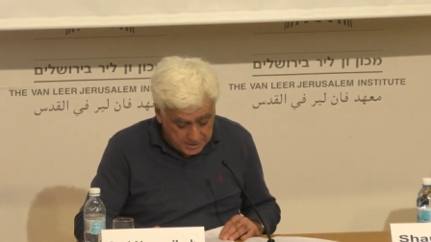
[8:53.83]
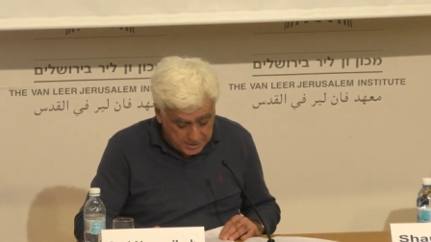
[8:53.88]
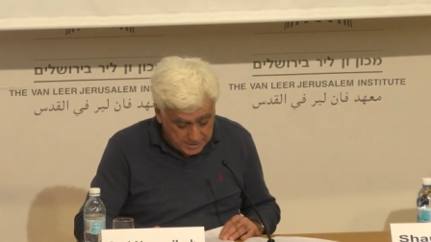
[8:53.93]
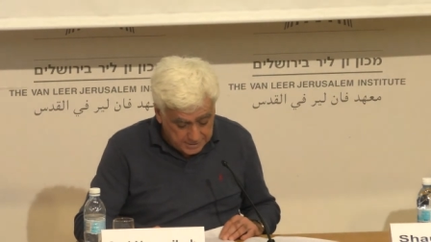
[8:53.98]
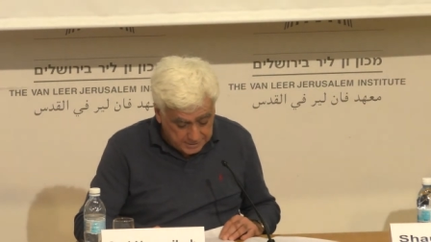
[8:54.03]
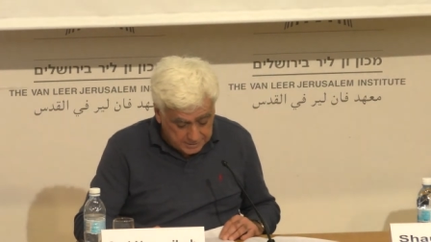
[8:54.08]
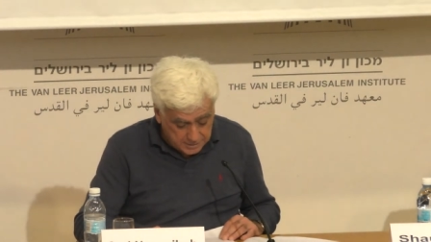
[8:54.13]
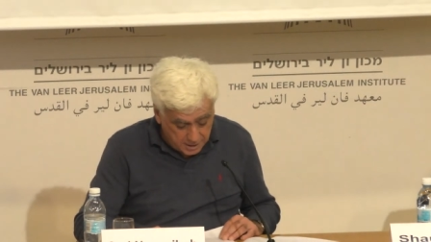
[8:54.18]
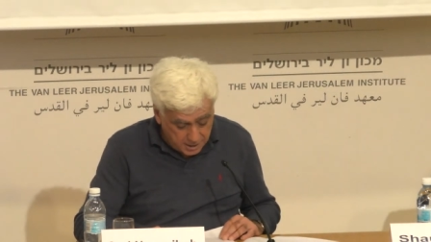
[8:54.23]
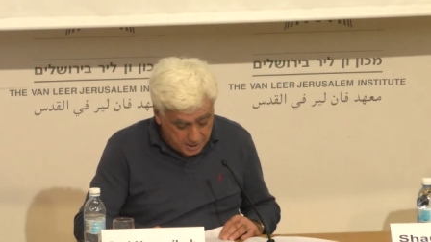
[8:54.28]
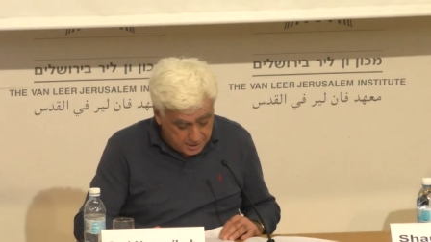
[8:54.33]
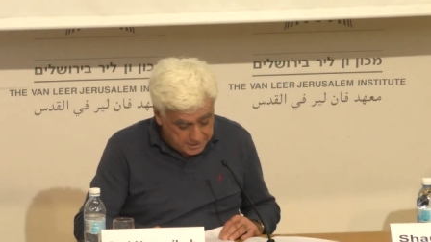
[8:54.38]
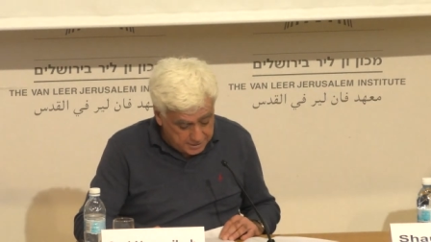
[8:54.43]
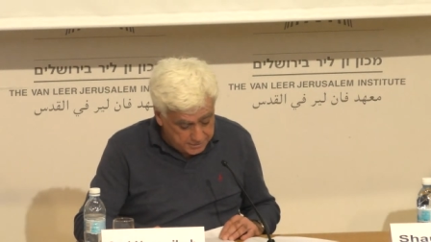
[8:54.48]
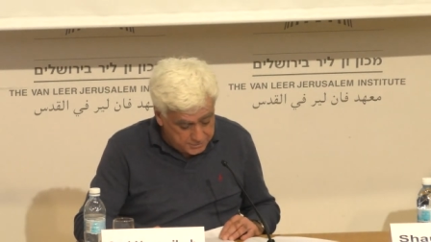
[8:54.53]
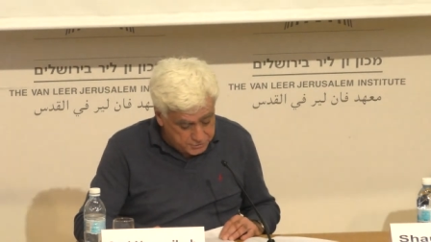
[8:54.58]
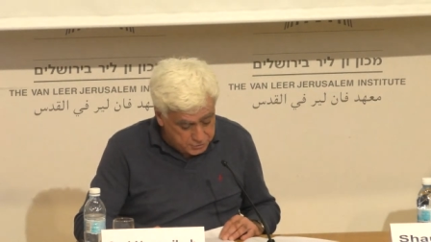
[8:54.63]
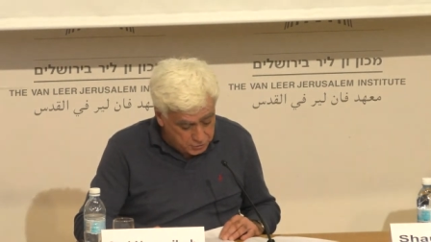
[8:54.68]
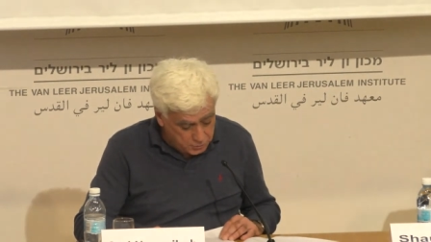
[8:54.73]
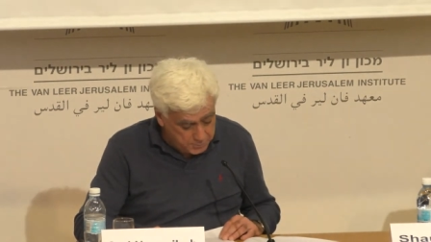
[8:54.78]
that are
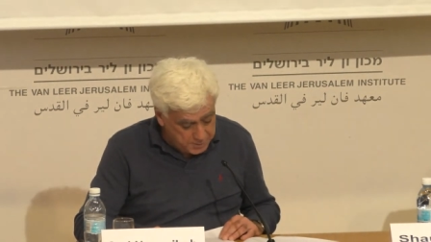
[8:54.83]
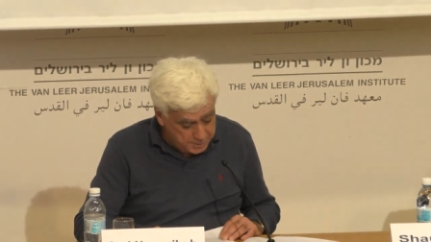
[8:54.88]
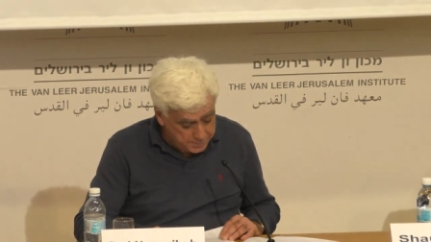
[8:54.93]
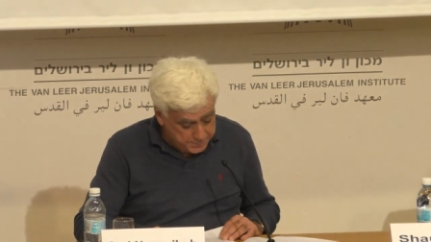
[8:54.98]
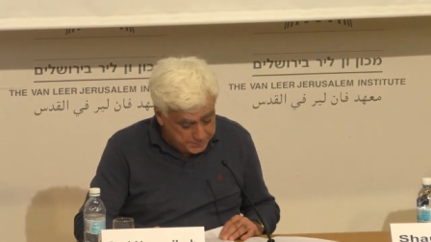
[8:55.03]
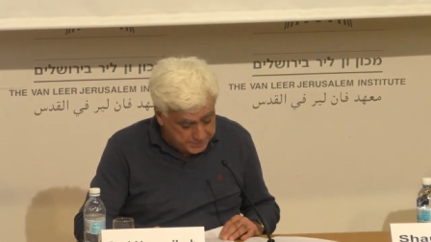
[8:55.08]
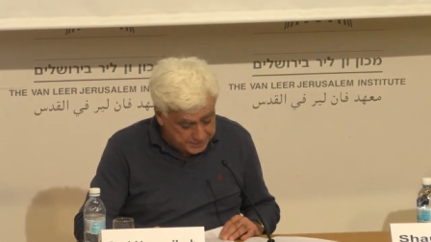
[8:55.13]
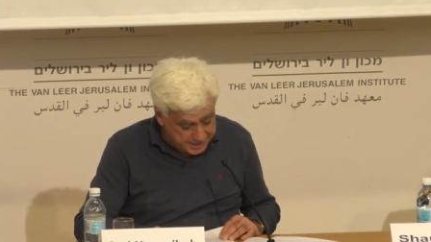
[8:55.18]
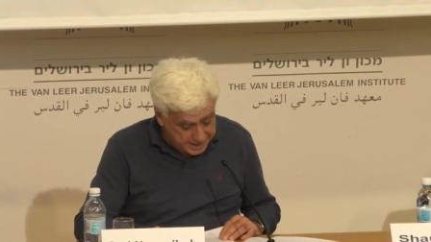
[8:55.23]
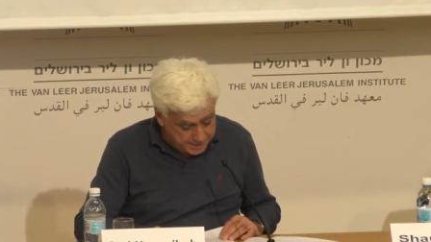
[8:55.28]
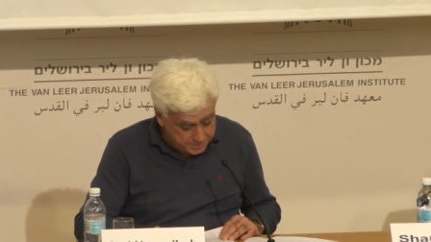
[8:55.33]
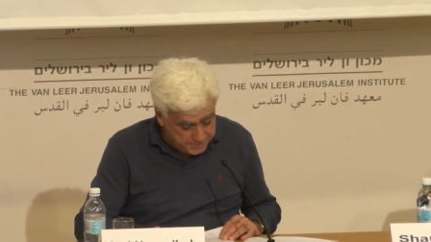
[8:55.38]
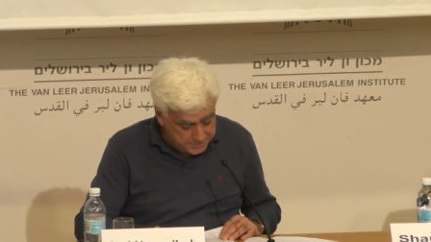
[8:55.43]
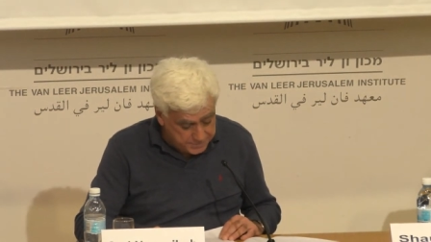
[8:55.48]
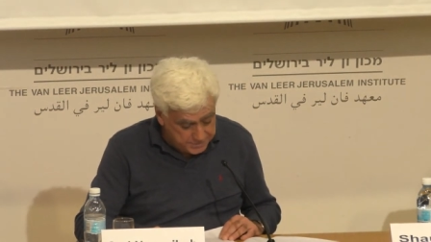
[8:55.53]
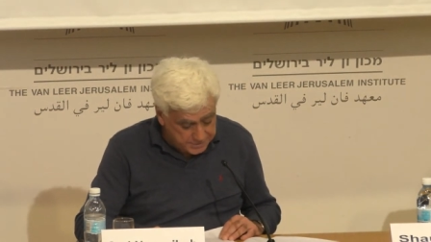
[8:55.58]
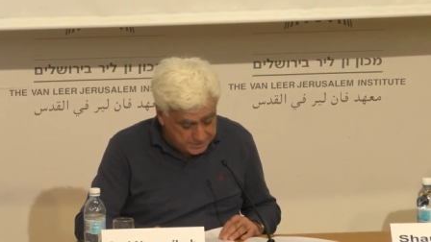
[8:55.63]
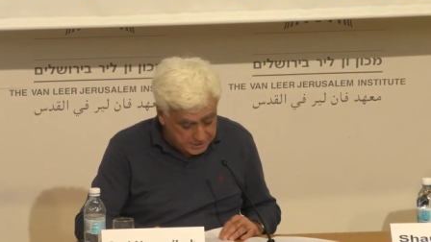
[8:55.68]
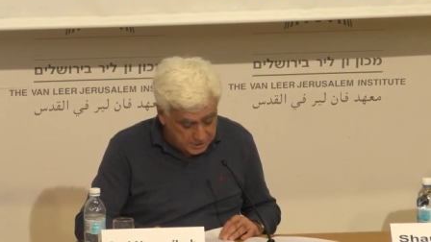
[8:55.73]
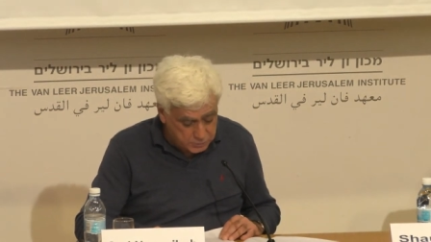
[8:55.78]
and should be
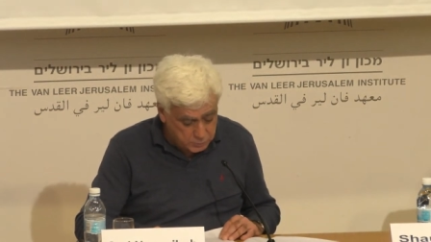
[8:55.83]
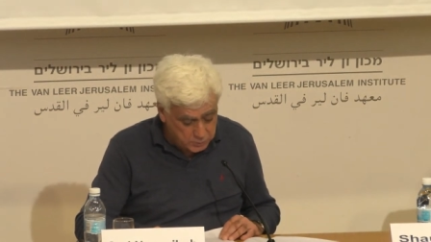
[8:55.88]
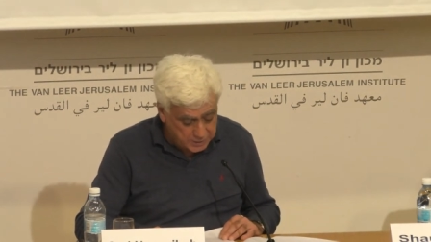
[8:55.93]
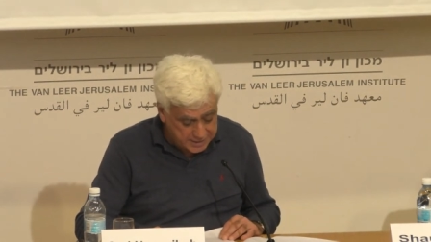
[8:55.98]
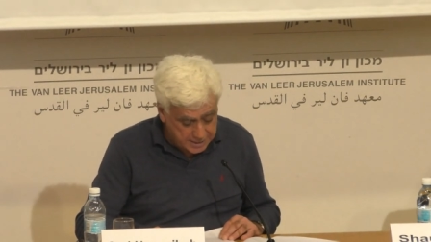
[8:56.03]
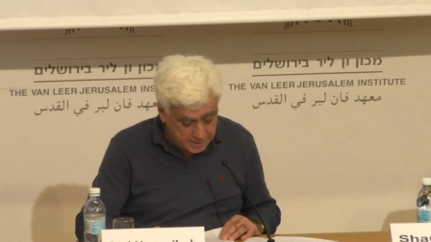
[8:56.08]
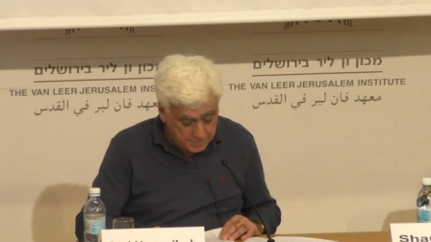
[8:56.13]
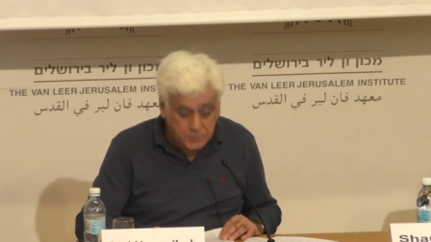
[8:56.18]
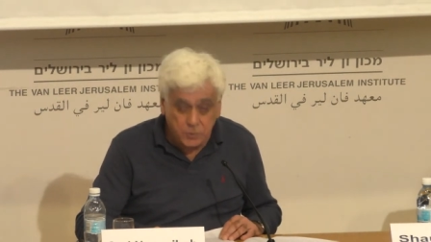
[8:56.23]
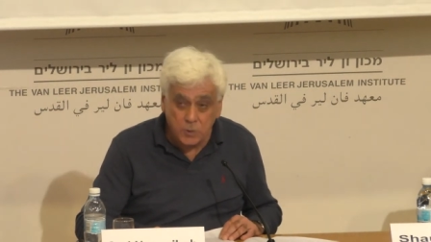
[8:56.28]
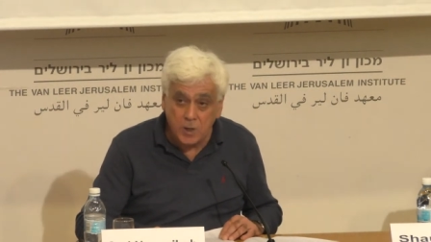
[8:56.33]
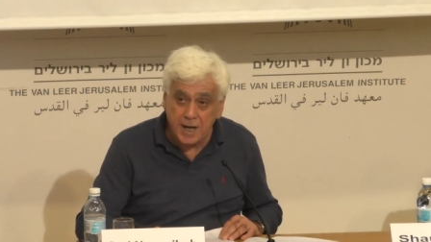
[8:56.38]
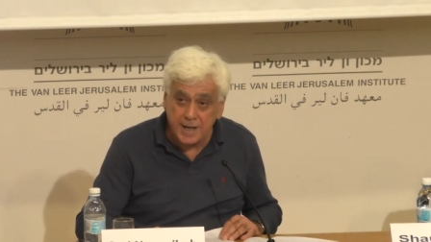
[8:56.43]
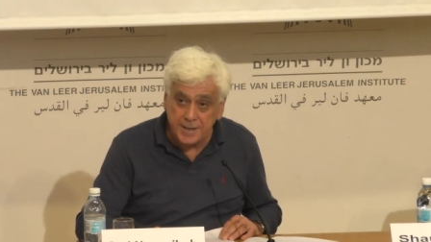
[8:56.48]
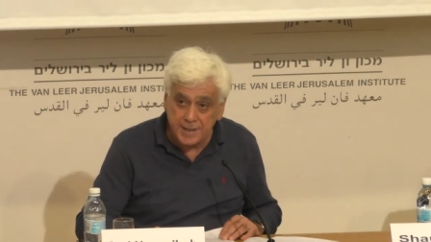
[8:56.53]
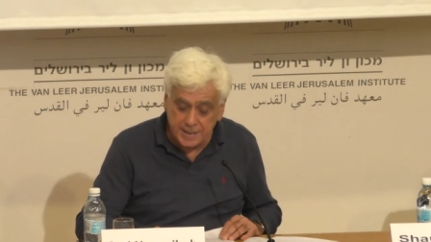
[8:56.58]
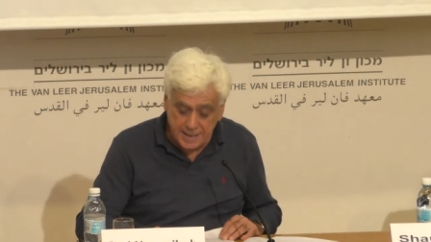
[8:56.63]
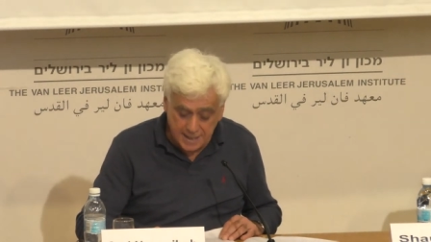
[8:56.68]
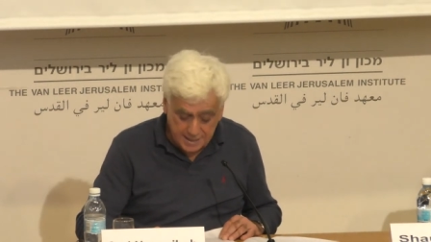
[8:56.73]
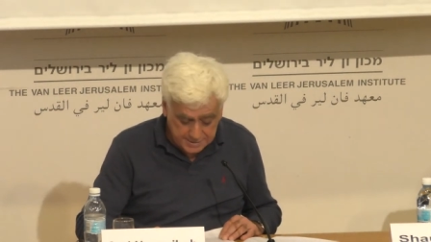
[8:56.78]
preeminent as we come to
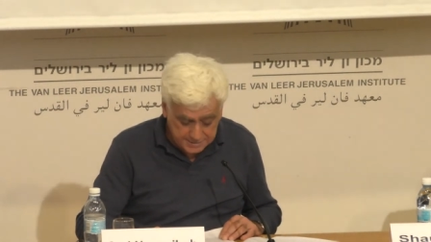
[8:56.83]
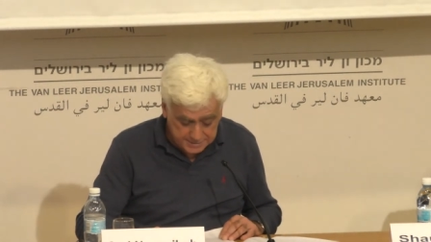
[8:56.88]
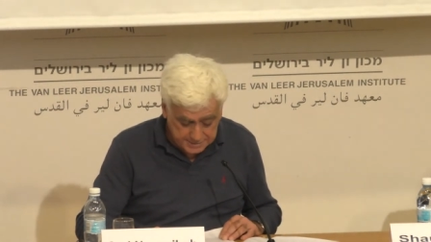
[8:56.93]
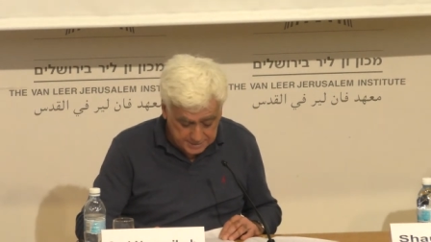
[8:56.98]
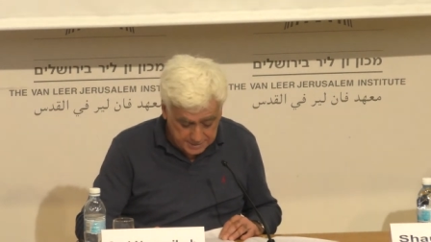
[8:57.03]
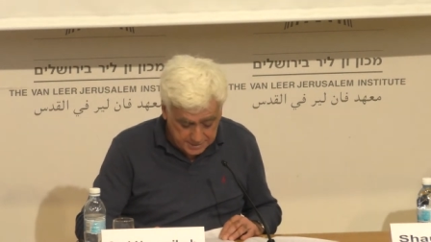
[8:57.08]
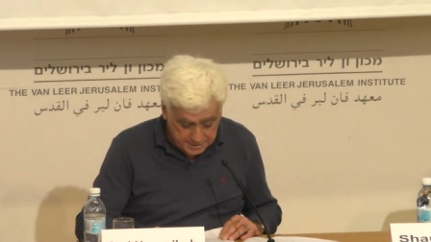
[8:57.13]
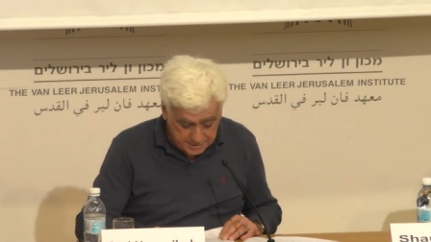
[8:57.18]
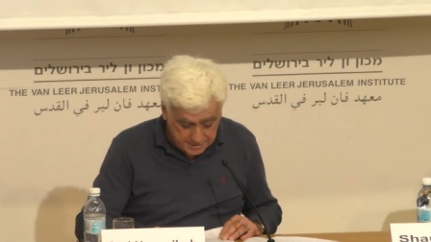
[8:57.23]
analyze